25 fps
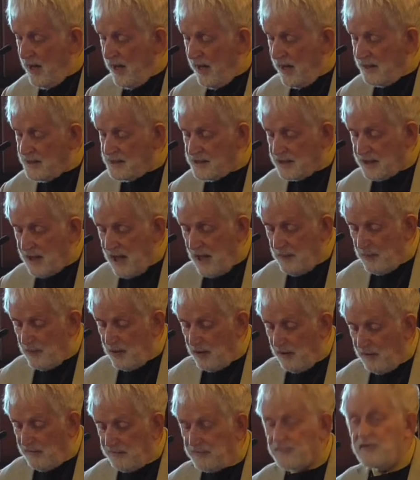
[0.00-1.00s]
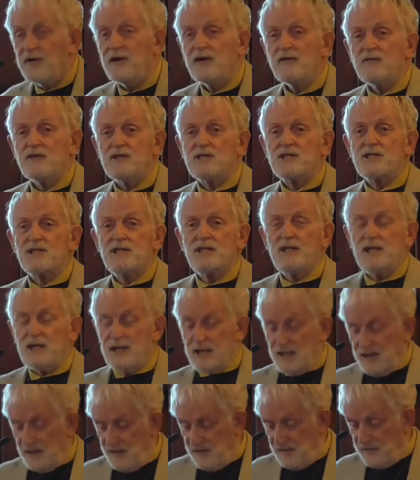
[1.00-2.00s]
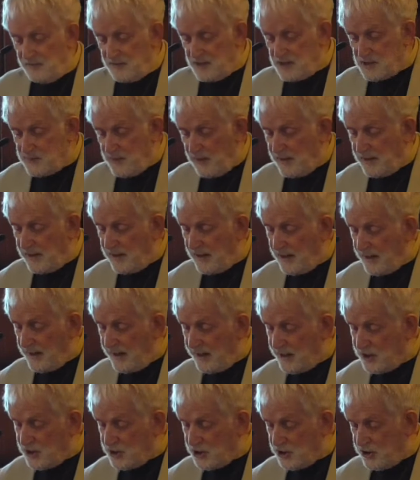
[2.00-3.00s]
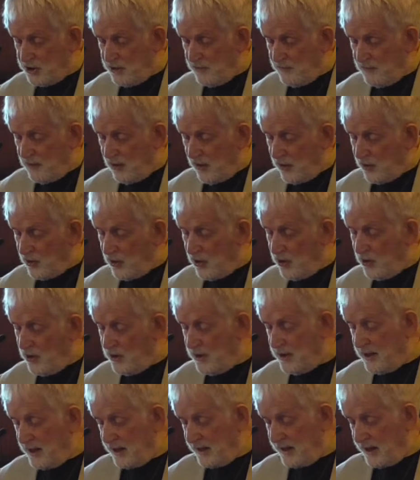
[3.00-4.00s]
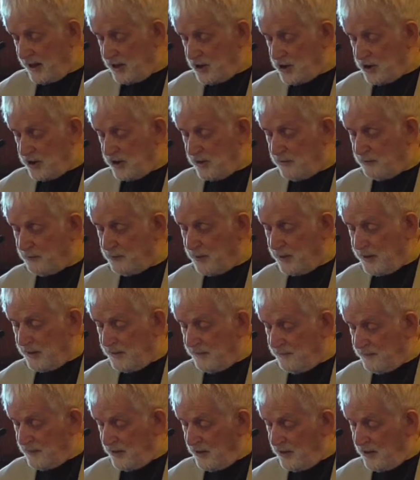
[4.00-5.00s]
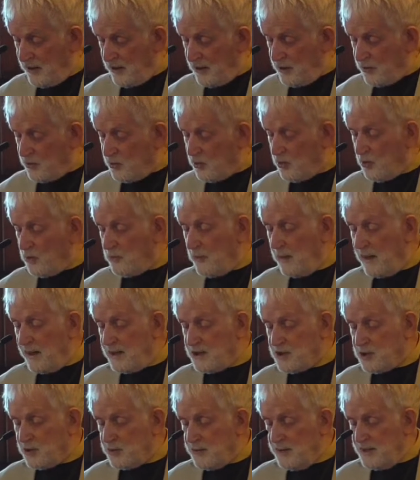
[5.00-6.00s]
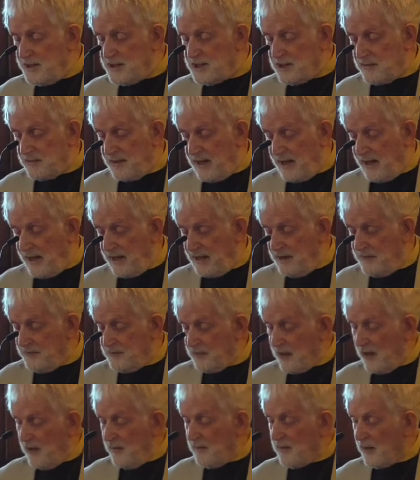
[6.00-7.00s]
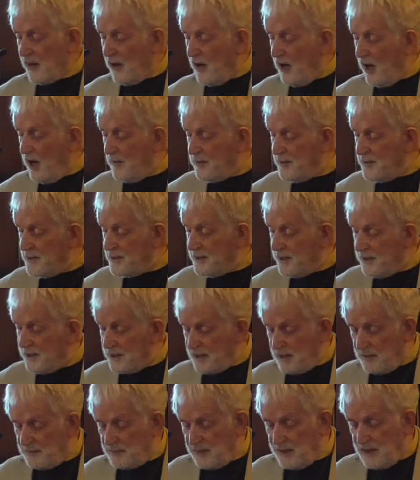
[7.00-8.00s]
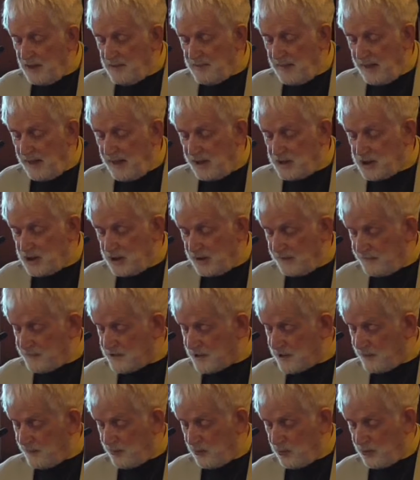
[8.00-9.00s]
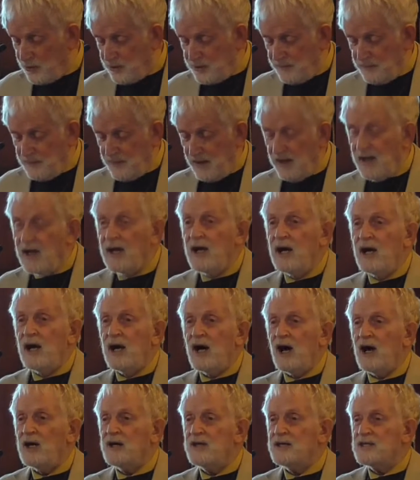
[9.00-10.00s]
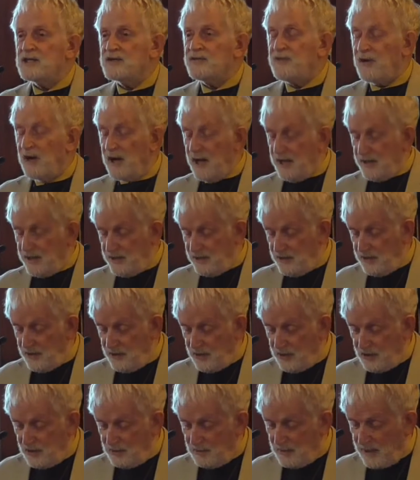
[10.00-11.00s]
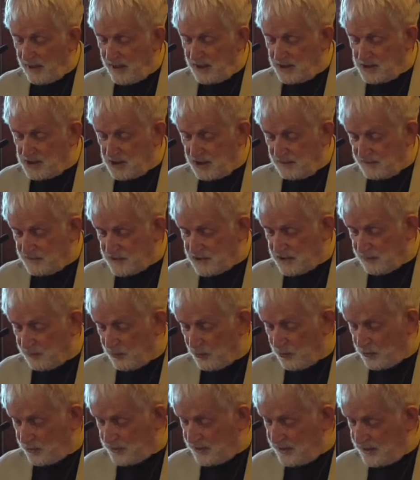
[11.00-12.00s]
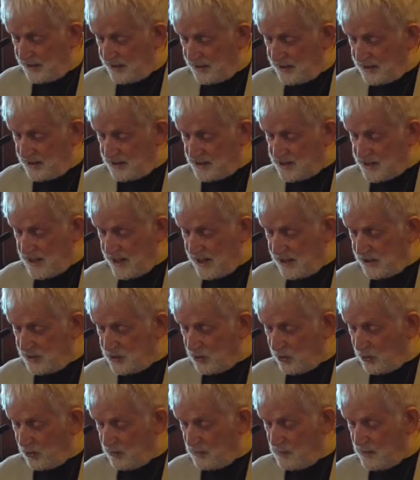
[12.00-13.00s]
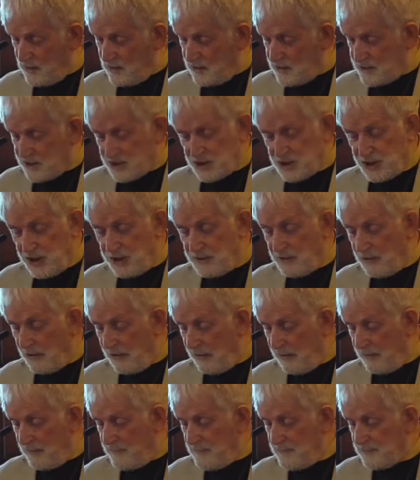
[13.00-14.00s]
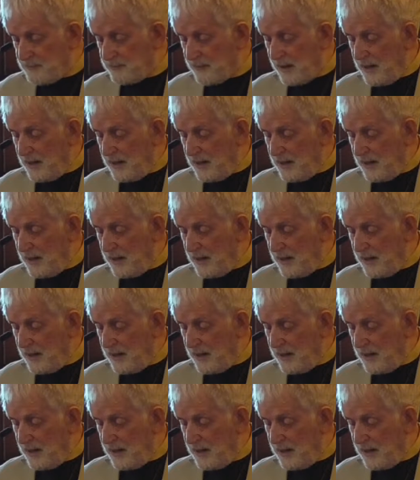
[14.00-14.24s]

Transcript: And to cap it off, this year there's been an early election in Britain called by Theresa May, hoping to get a bigger margin of support, only to find her margin of support is down to almost zero.